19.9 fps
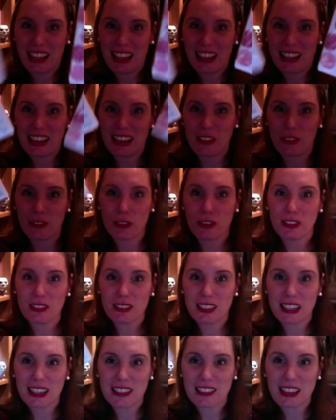little
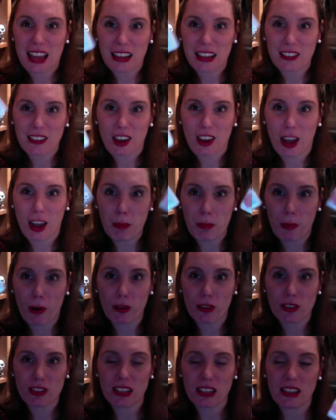Tic Tac type
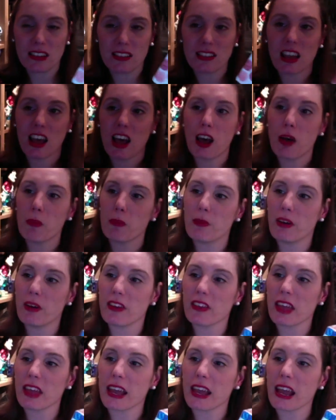boxes,
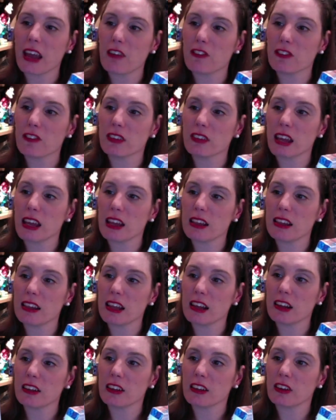but they're
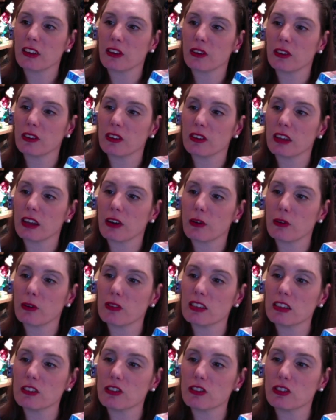called
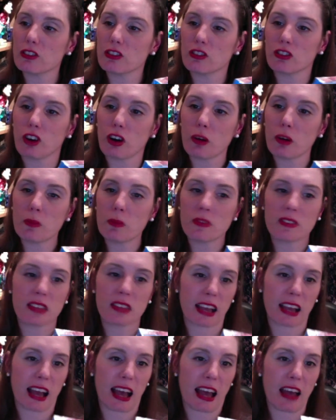citrus drops.
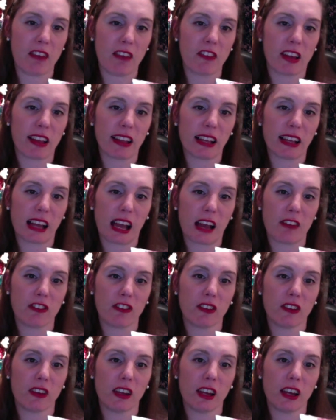They have
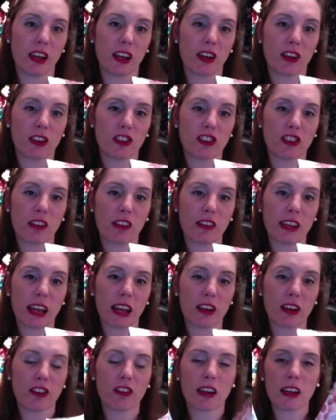cherry
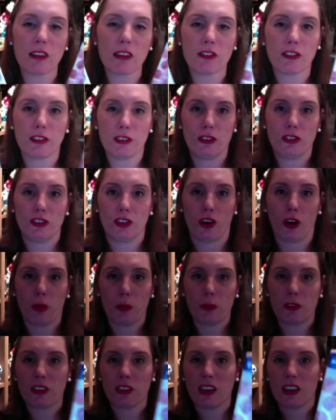and grapefruit
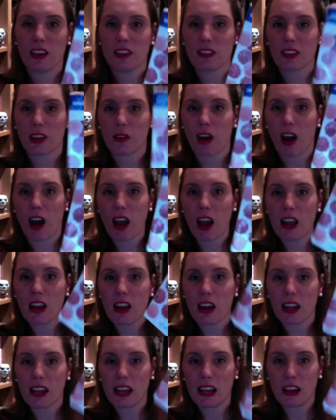drops. So I
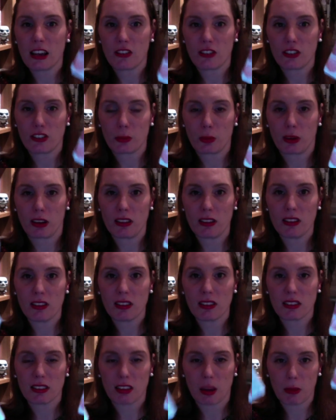like the licorice
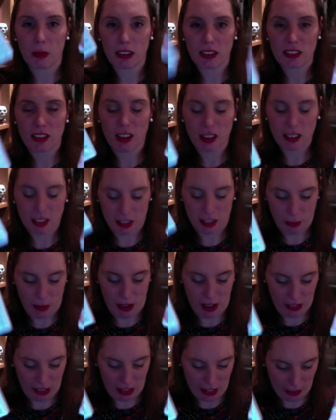ones, so I'm excited
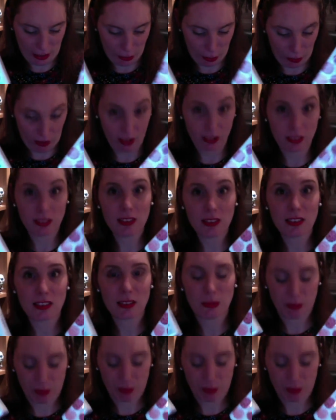about these ones.